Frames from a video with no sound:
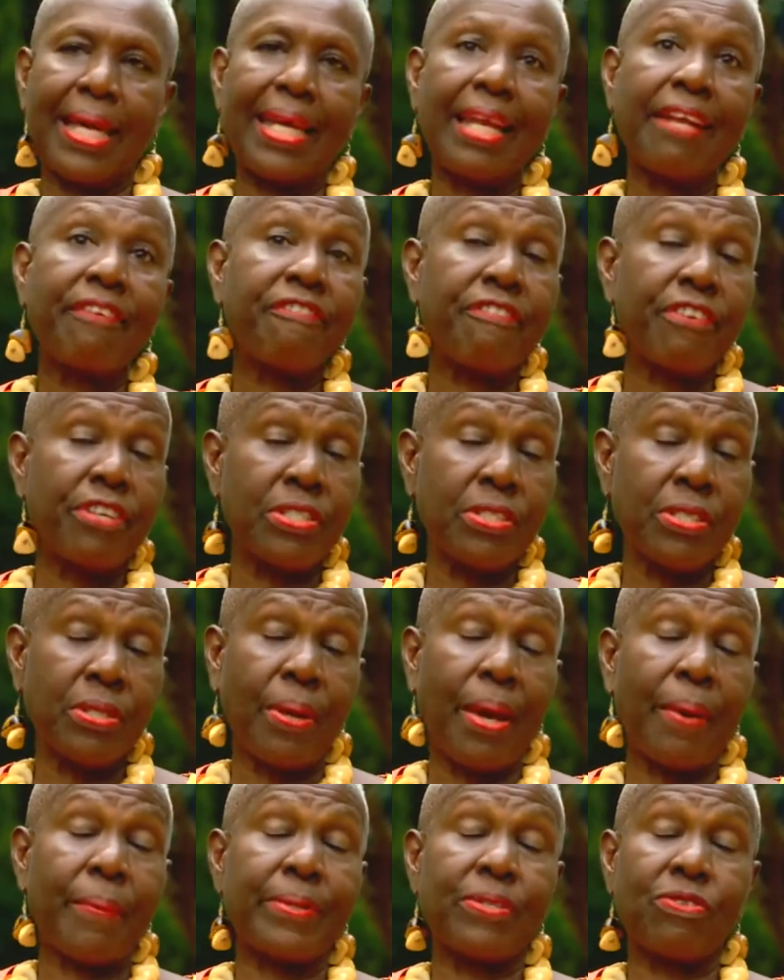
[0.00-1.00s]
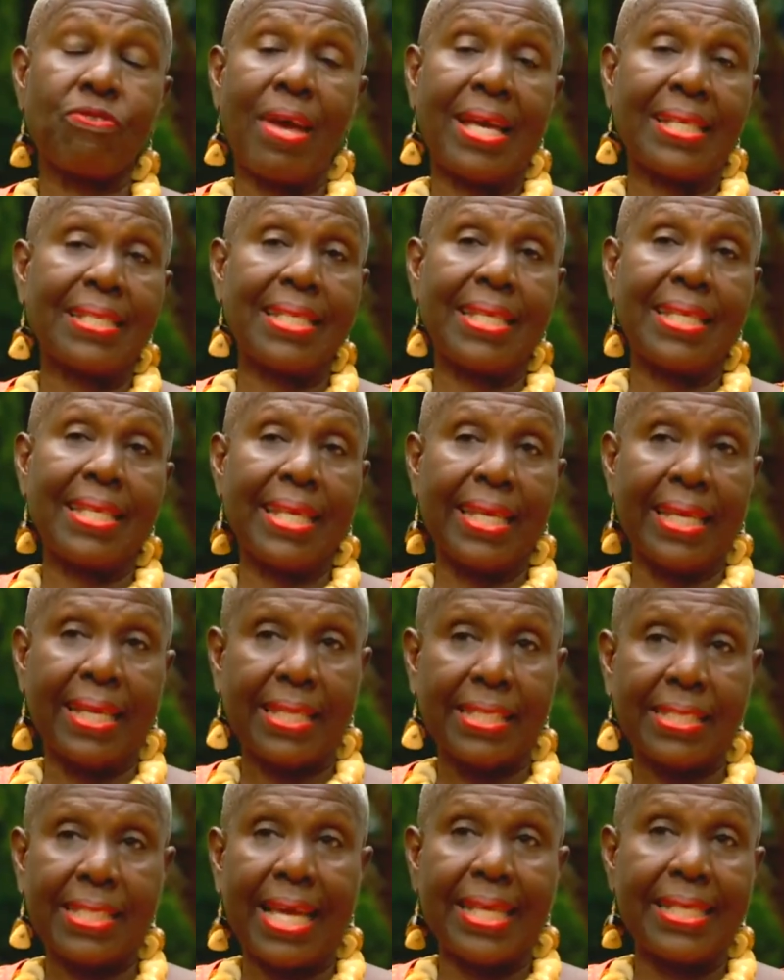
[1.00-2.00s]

And at first, you know, I was writing in English.